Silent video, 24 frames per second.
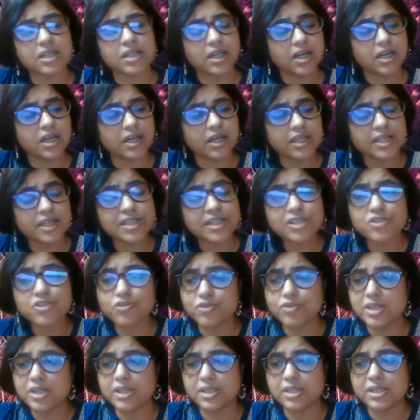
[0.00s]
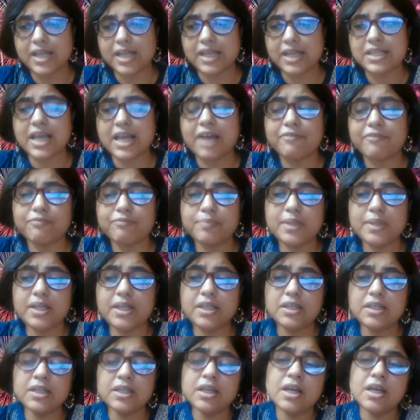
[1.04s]
histories that have
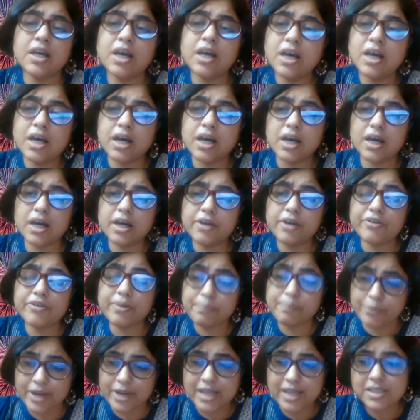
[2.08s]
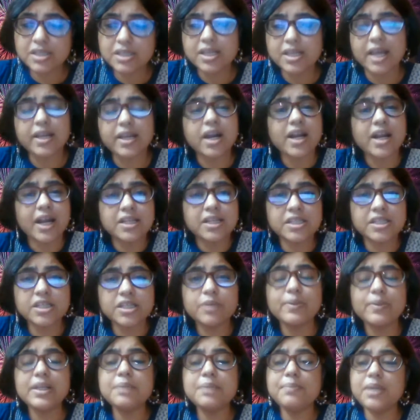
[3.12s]
been repressed and are
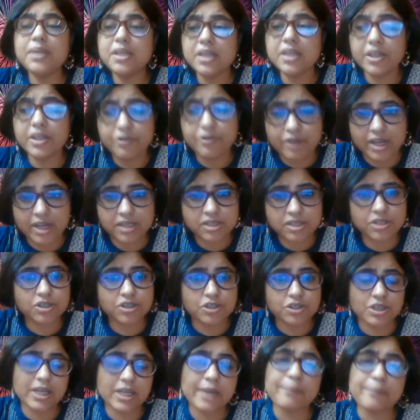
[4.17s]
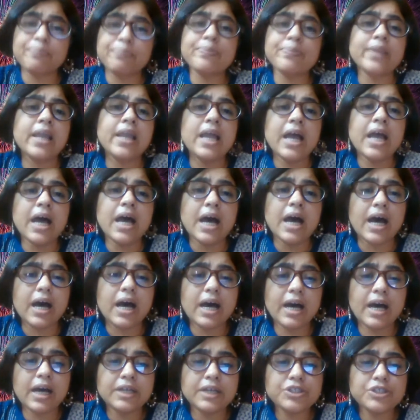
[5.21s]
continually being erased today.
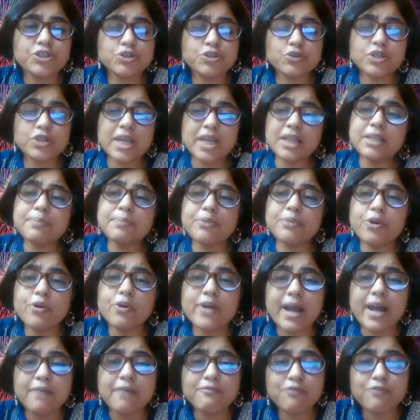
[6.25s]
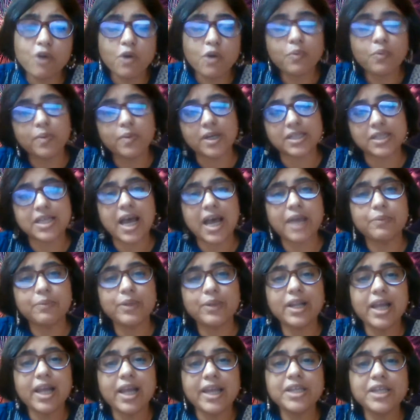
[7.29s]
To take the program forward, I would
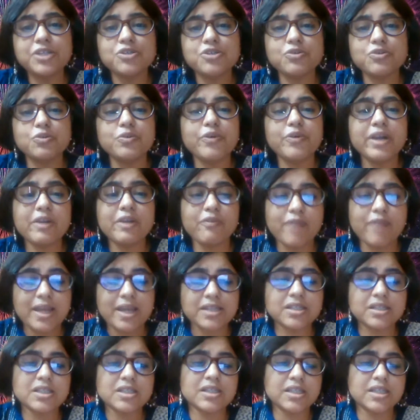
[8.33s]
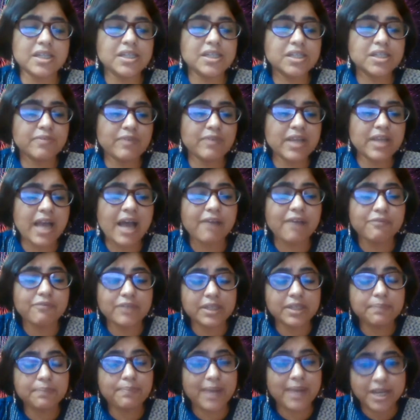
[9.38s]
like to request, since we have
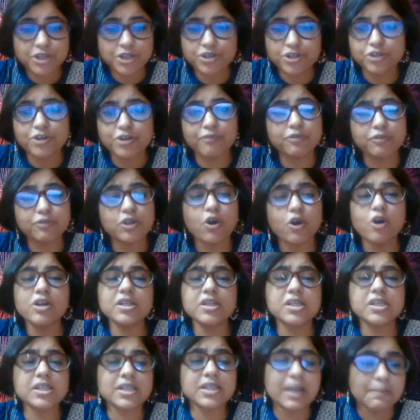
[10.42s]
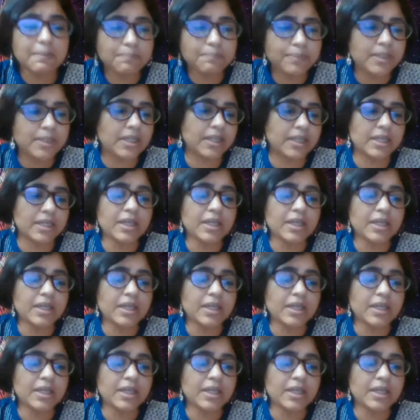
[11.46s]
the pleasure of the august company